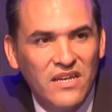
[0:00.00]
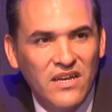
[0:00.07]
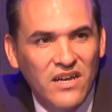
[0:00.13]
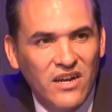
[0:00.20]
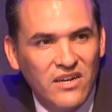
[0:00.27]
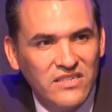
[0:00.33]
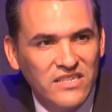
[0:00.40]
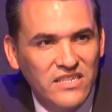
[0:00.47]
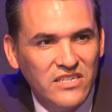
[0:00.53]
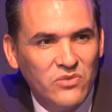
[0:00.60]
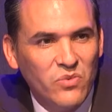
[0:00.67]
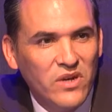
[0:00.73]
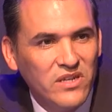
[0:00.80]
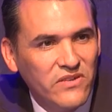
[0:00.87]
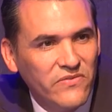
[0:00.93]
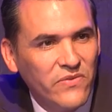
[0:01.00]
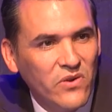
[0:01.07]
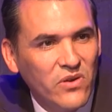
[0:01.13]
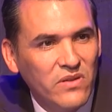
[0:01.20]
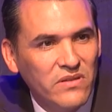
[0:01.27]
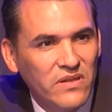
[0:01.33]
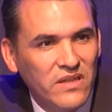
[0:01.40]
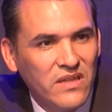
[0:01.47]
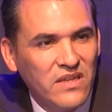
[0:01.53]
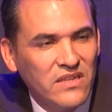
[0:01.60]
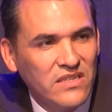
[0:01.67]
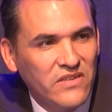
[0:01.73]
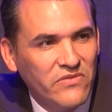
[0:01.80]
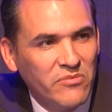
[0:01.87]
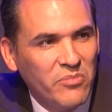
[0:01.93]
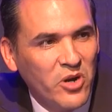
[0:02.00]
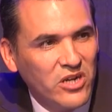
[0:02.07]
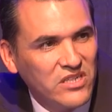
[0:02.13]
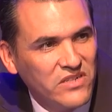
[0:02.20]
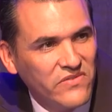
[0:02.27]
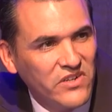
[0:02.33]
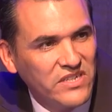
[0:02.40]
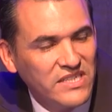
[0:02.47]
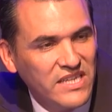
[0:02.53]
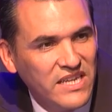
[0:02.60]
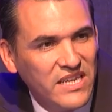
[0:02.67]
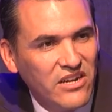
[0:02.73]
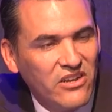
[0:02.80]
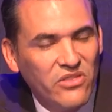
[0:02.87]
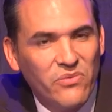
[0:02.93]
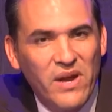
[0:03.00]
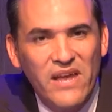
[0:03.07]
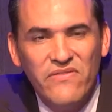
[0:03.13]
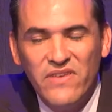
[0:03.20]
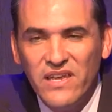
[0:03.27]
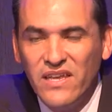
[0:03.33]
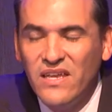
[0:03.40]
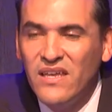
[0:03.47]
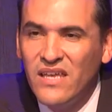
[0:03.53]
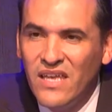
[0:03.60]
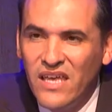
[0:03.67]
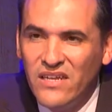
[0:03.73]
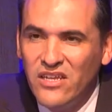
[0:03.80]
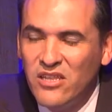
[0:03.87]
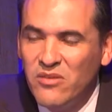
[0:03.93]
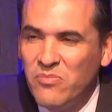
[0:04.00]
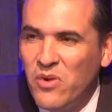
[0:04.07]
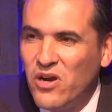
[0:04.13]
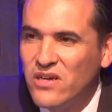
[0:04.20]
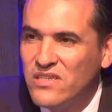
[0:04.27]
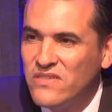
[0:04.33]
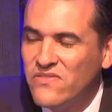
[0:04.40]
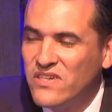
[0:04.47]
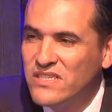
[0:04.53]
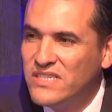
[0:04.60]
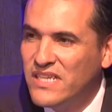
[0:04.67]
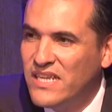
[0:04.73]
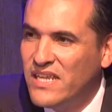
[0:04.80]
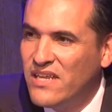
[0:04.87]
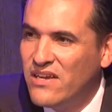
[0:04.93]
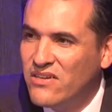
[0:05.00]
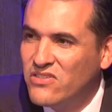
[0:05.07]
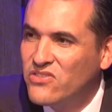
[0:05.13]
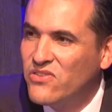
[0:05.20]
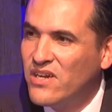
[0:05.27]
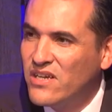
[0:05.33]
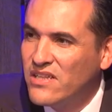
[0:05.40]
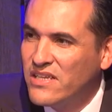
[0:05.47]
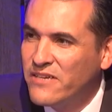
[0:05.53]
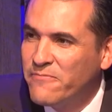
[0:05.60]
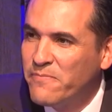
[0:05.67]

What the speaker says: Our city is wonderful. Different parts of our city are thriving, and other parts of our city are struggling.